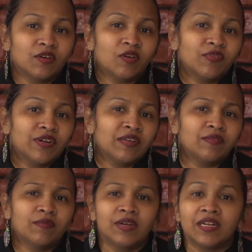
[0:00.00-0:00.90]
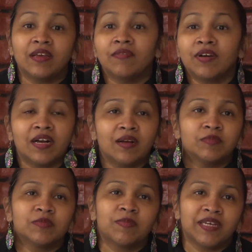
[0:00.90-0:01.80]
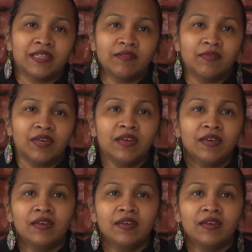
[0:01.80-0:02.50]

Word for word: offering whatever comes by their way.